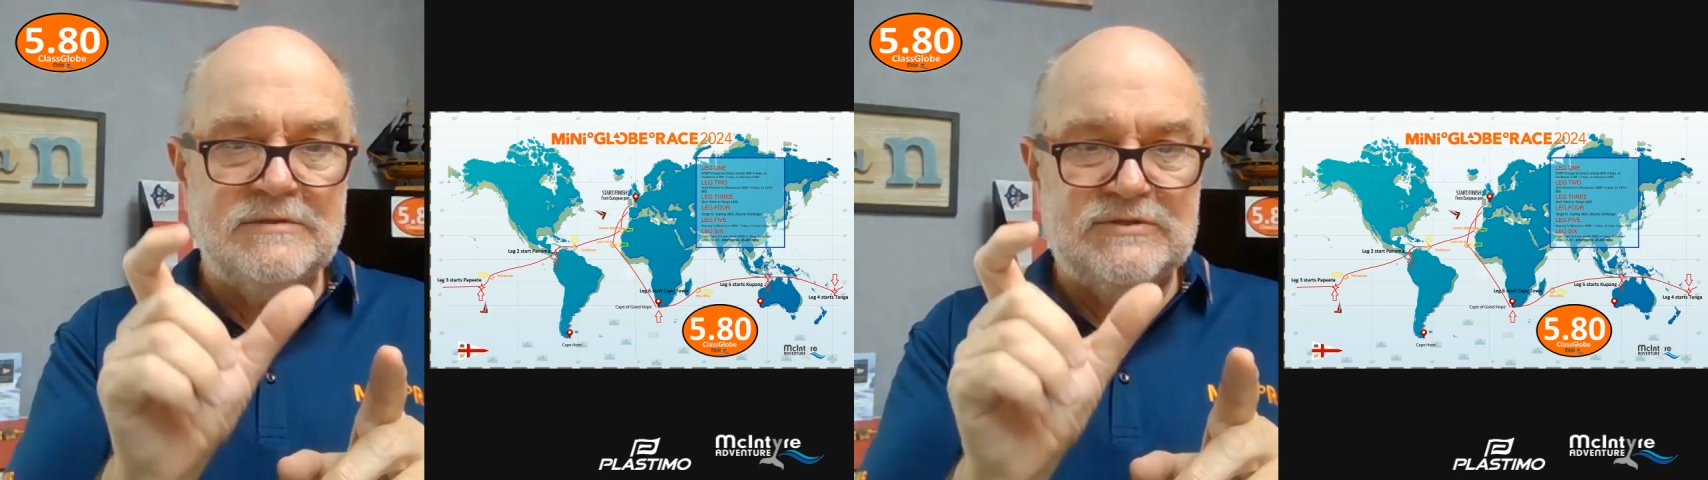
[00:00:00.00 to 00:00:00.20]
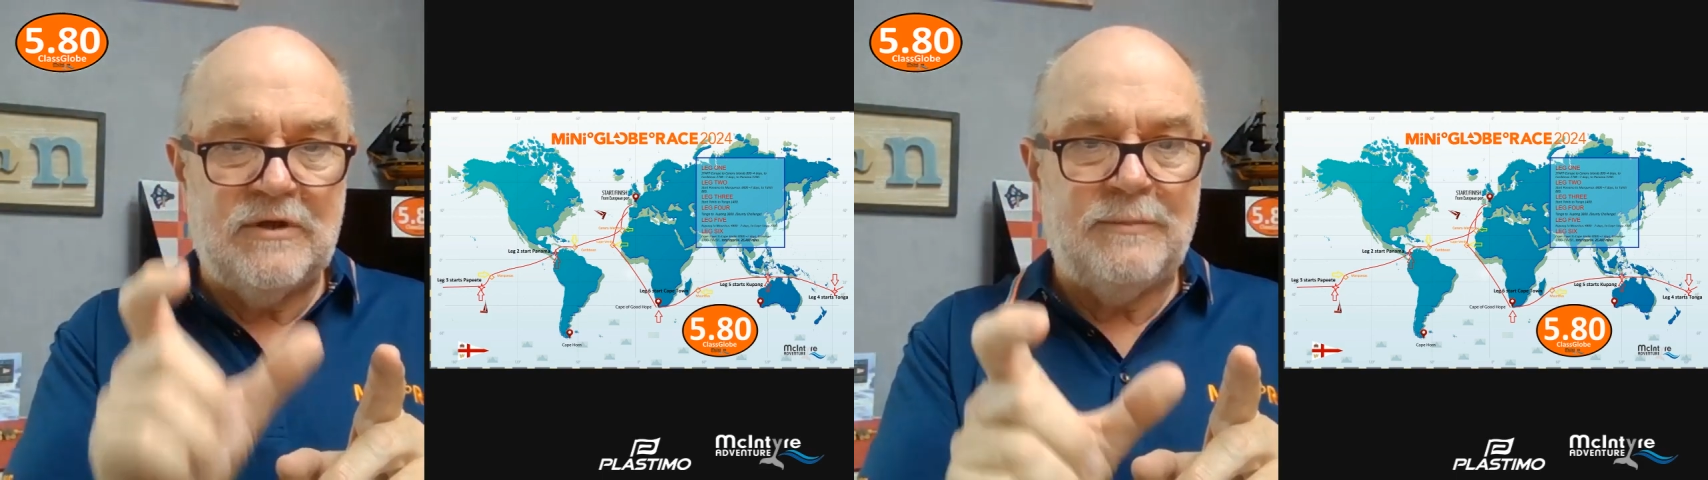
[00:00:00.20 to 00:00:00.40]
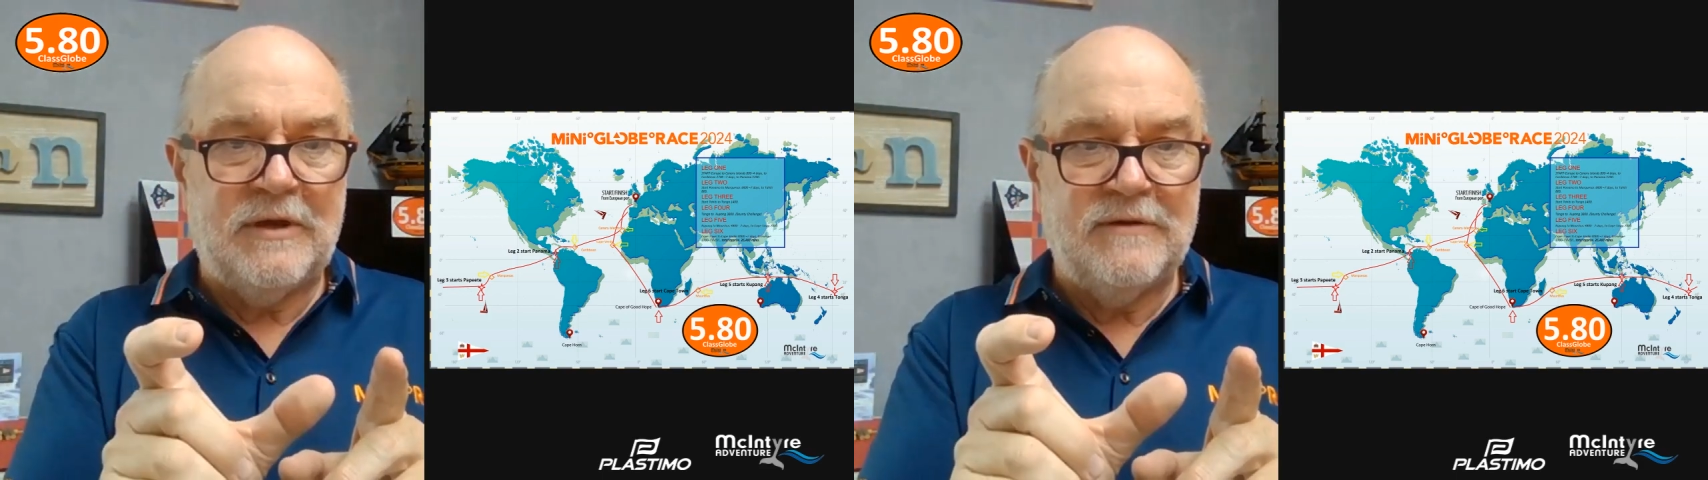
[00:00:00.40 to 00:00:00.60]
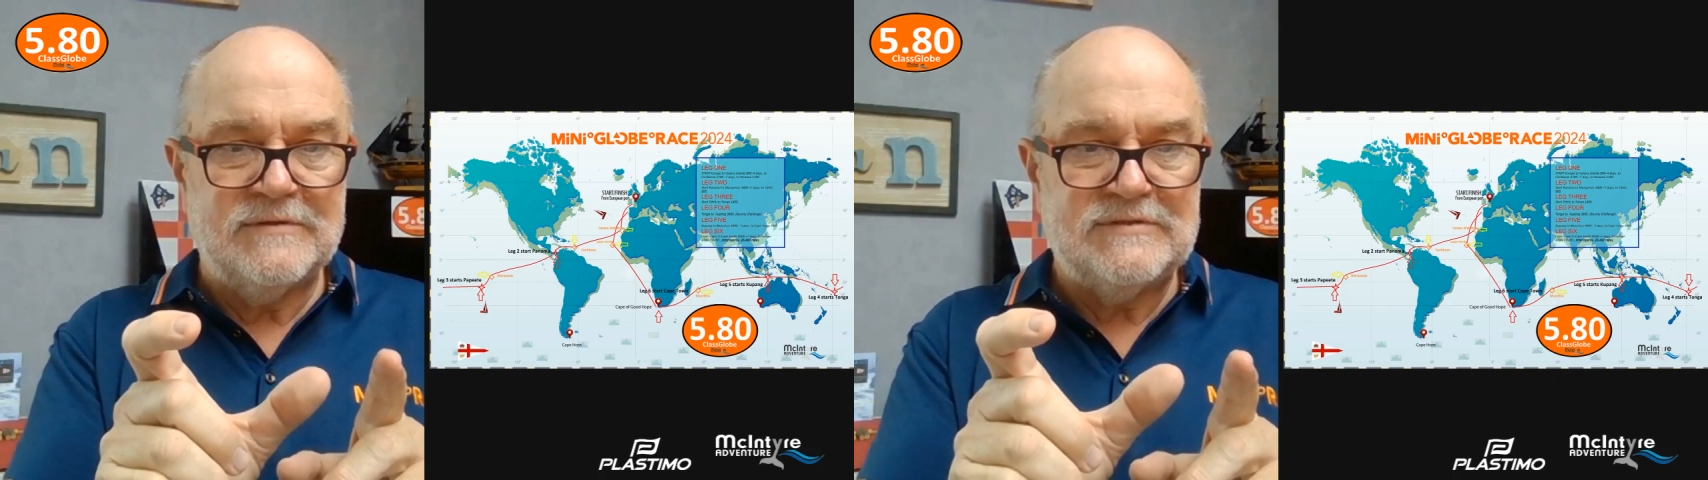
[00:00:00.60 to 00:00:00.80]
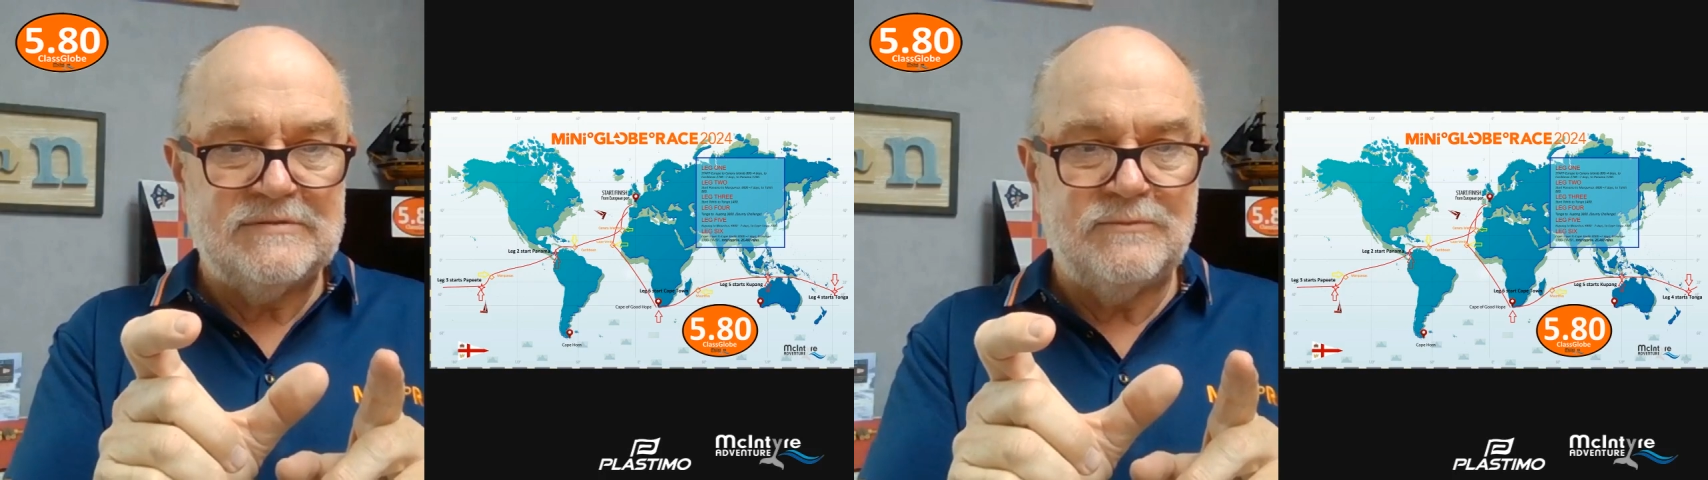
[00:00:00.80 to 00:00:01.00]

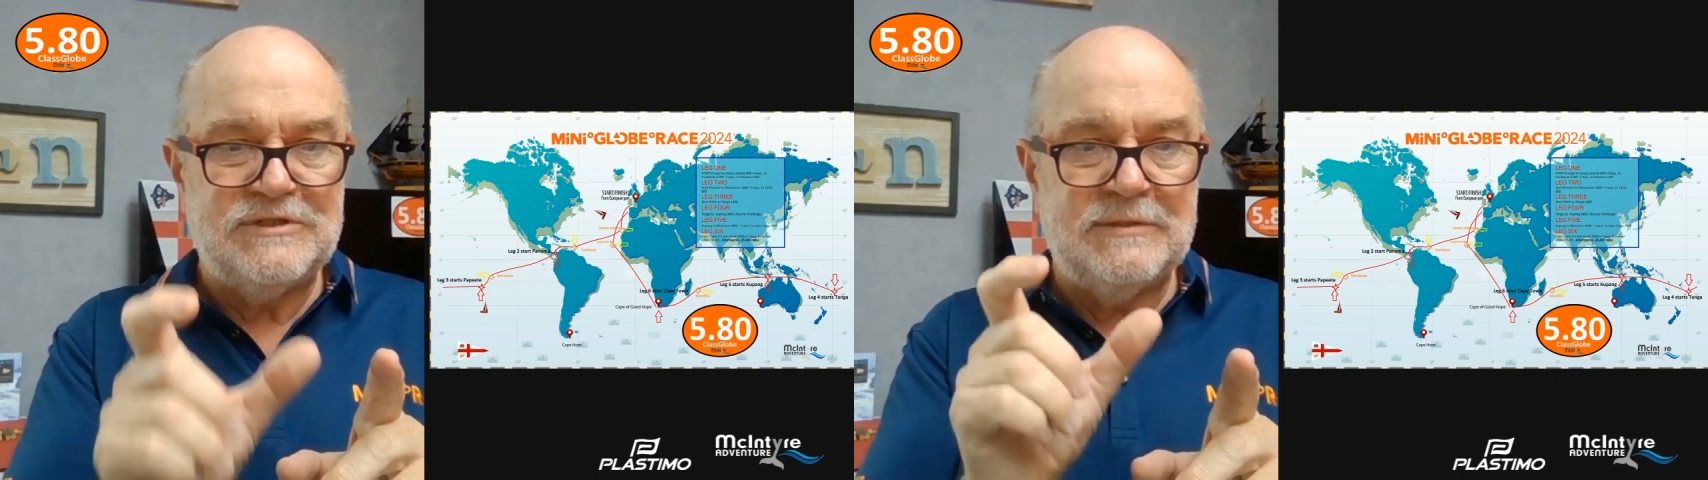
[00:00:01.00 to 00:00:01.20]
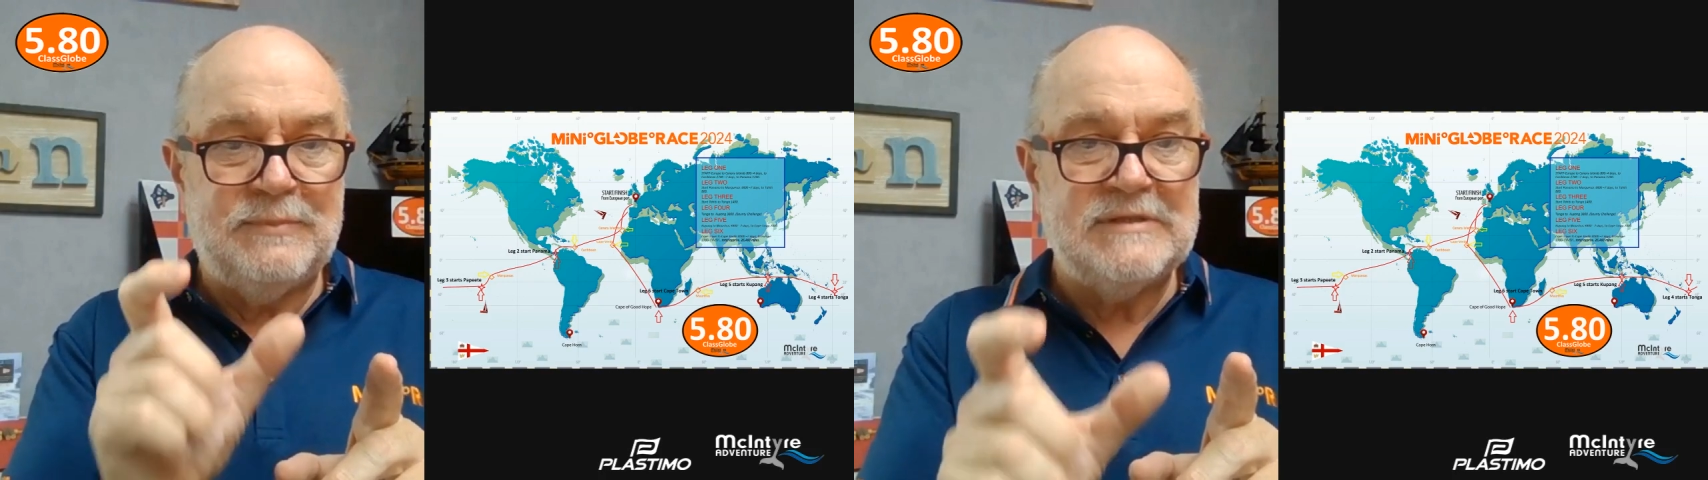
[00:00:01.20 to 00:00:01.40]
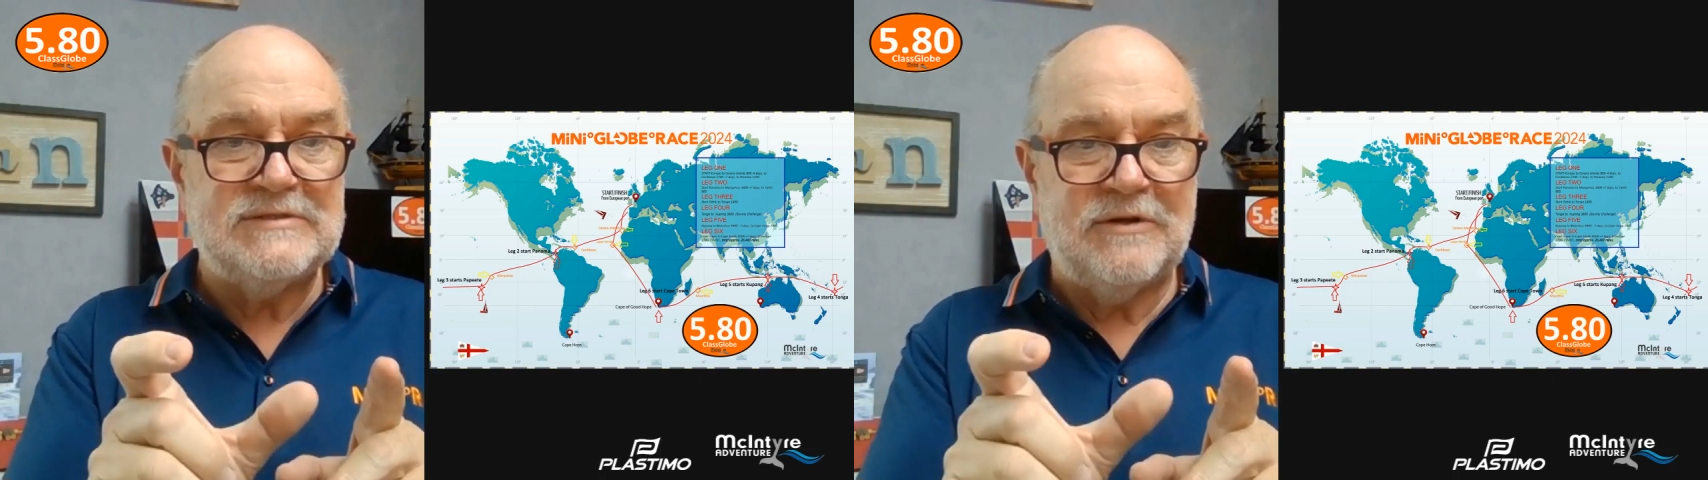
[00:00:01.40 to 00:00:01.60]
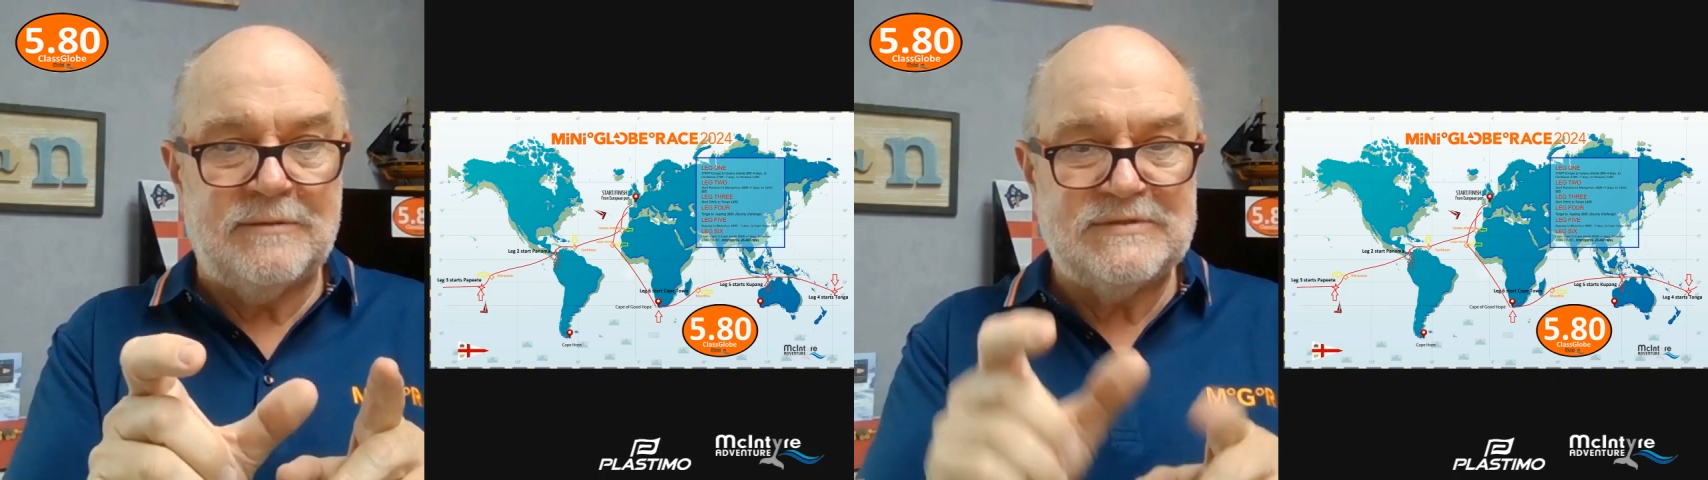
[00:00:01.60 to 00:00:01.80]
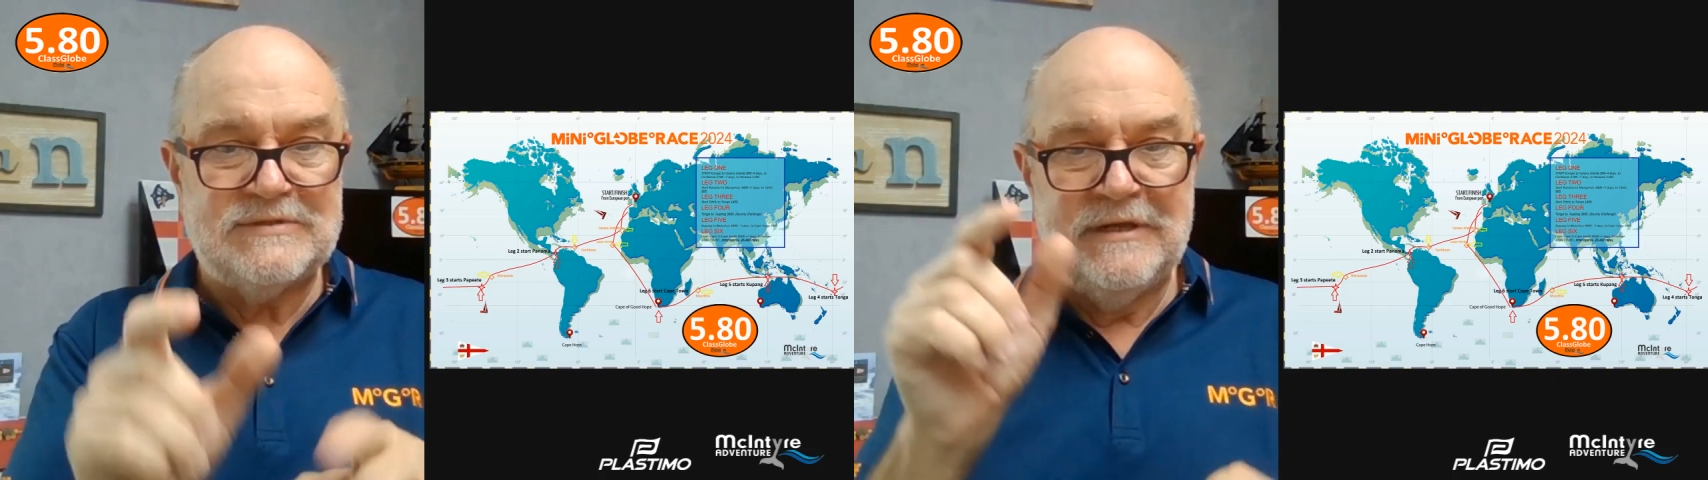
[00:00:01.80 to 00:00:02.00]
stopovers, which are pit
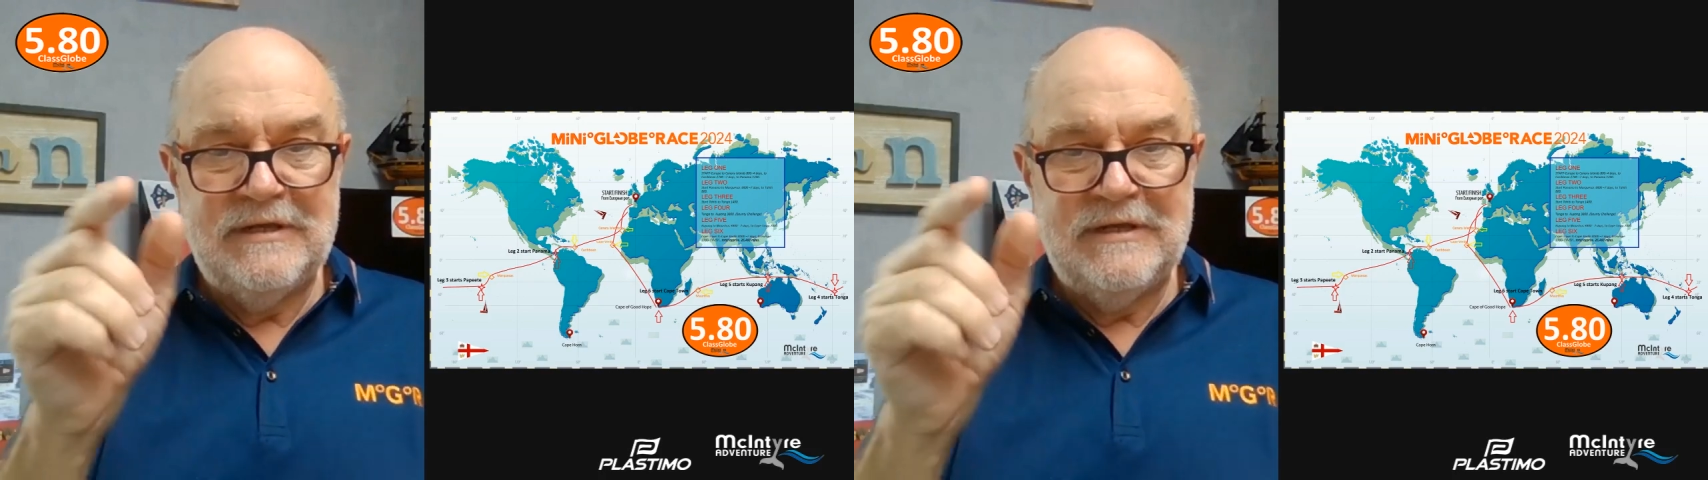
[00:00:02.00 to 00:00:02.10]
stops.